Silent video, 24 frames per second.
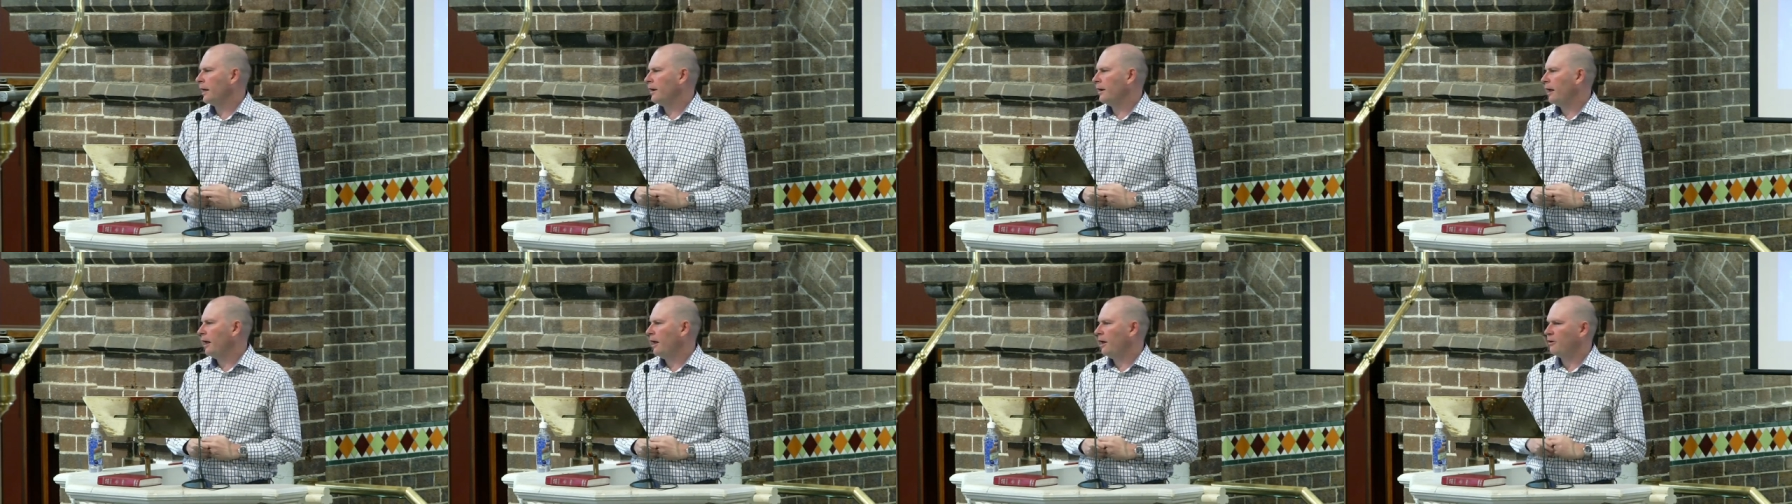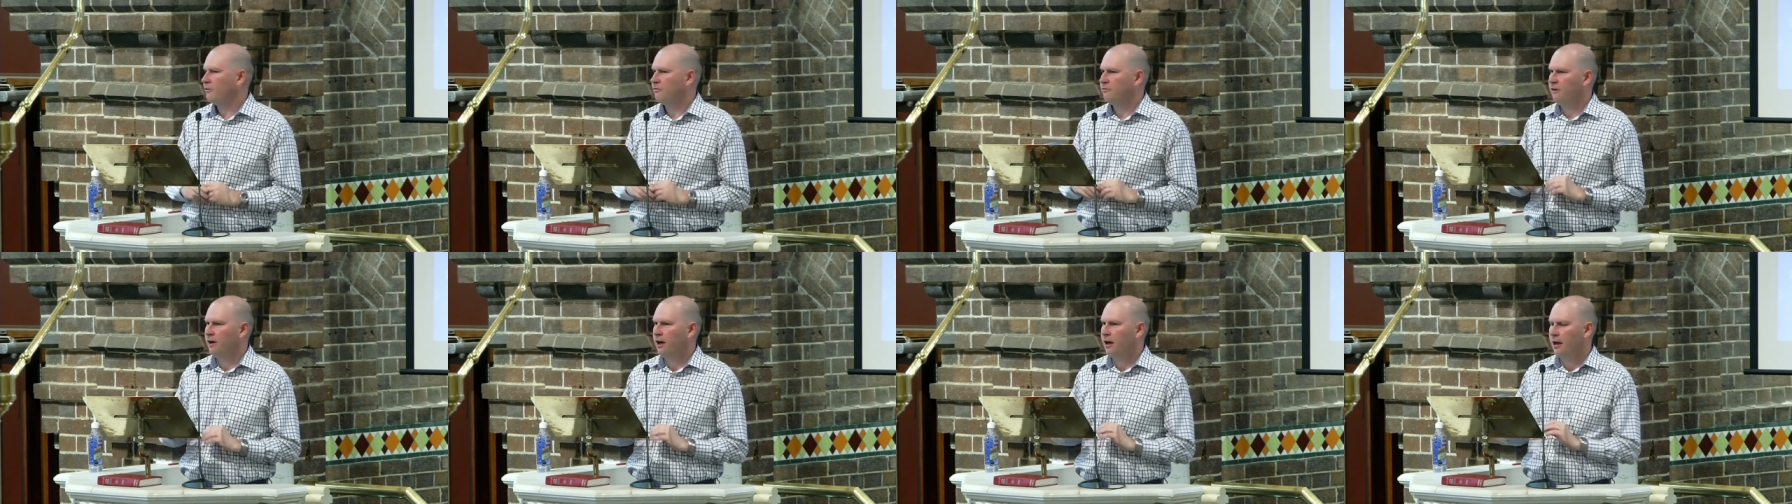how
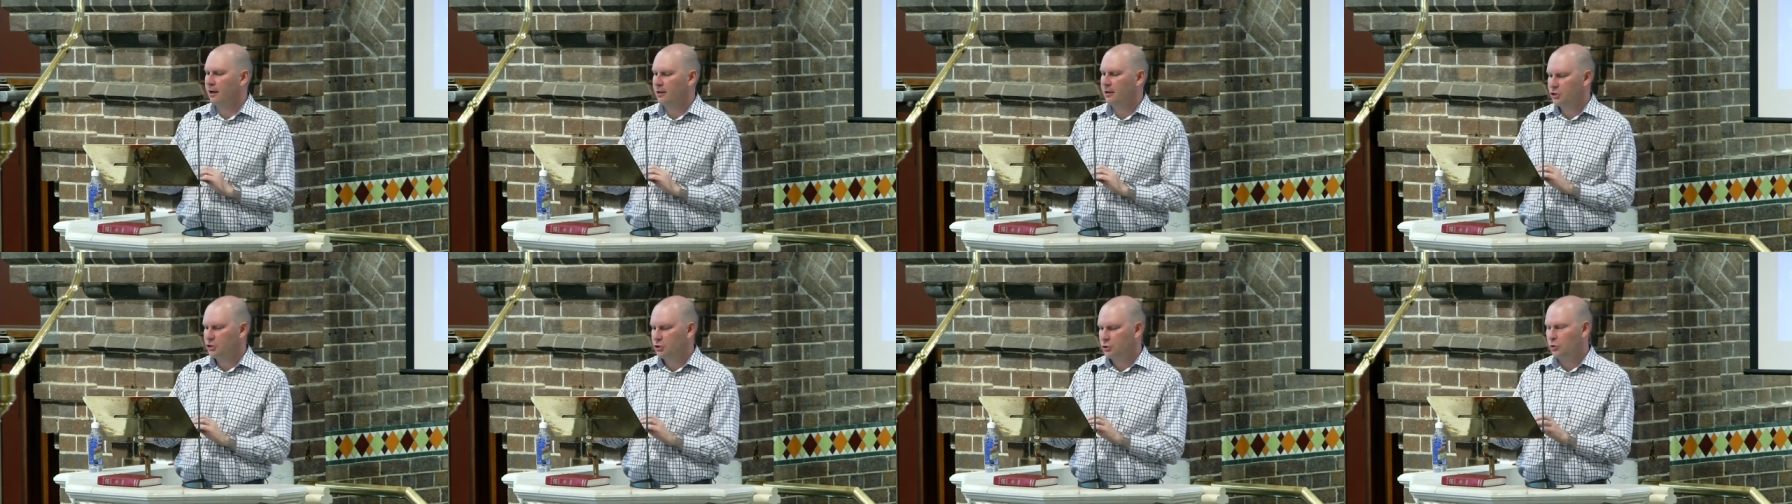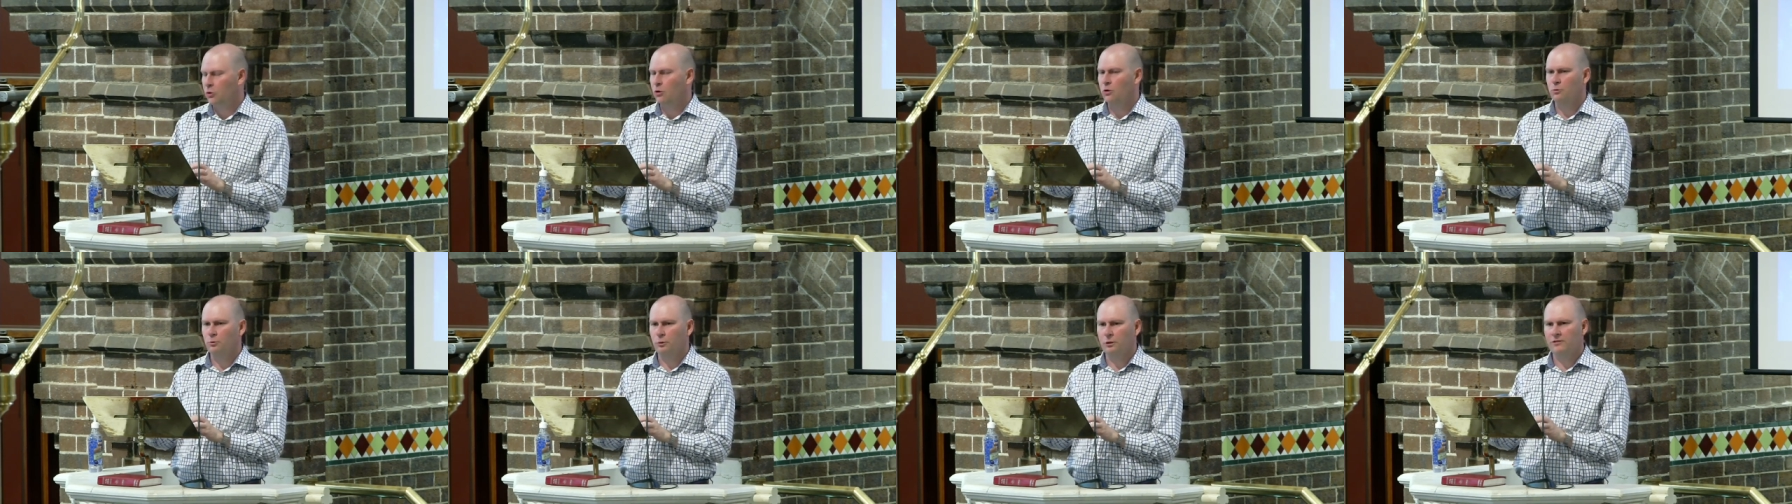far
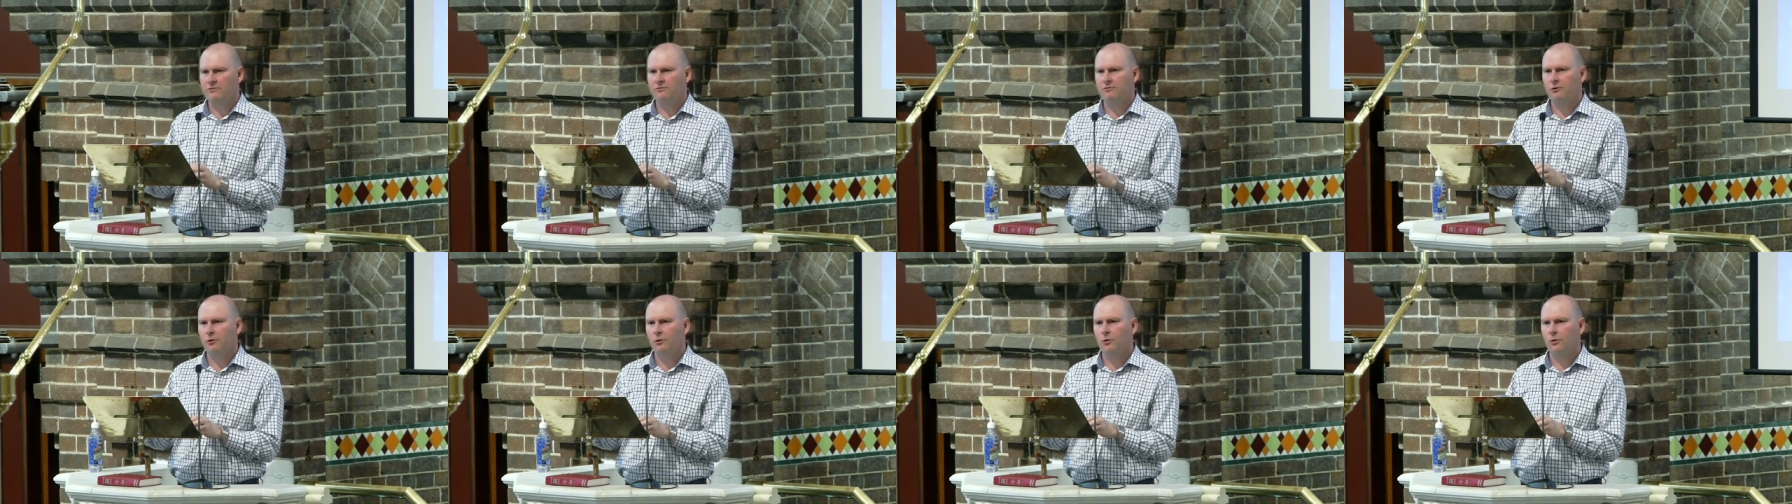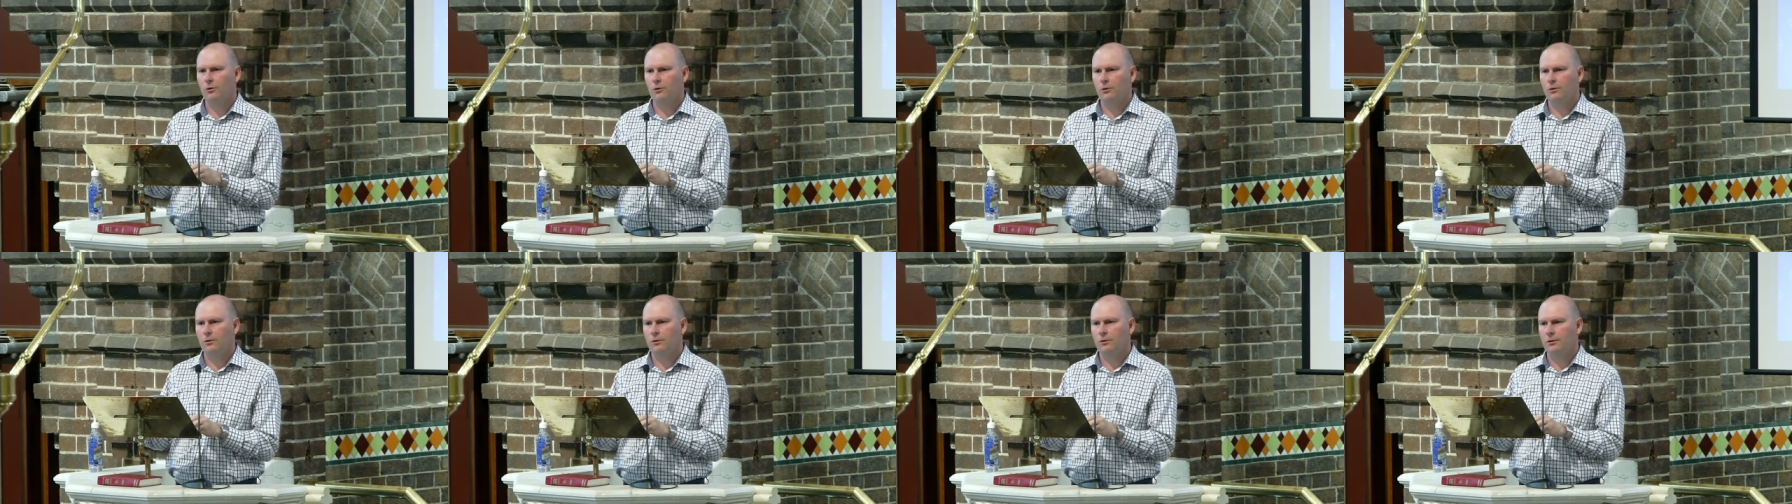short we
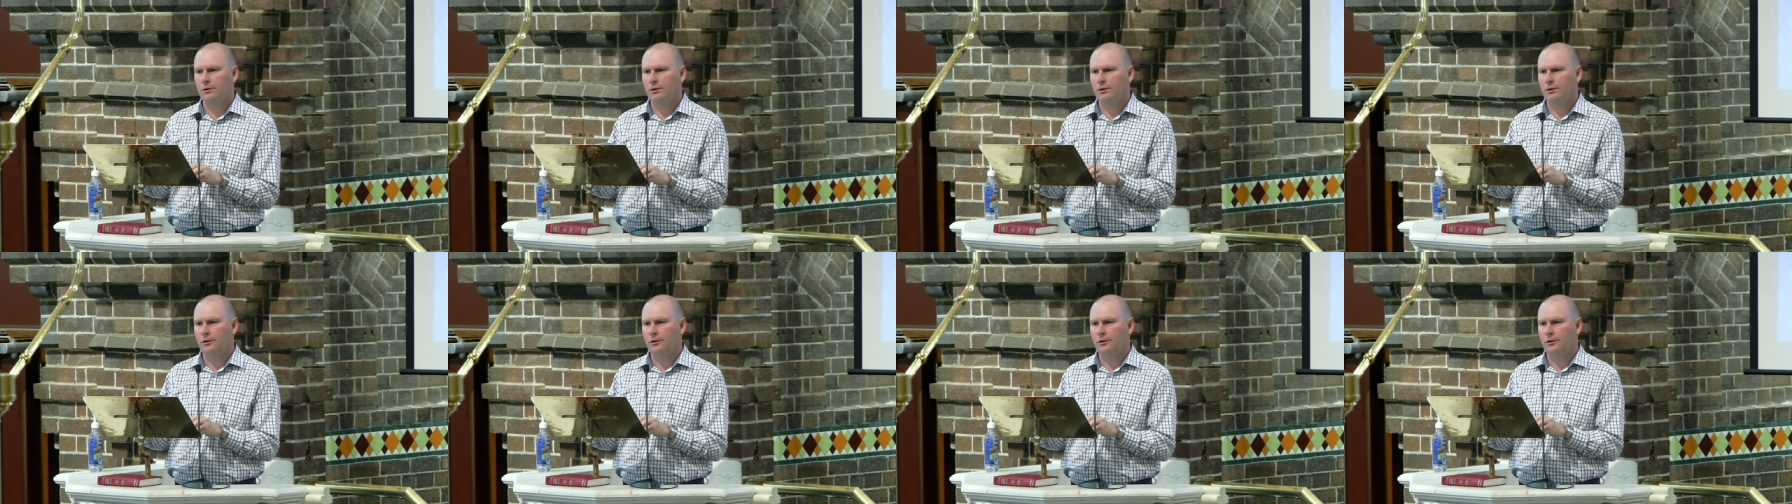fall.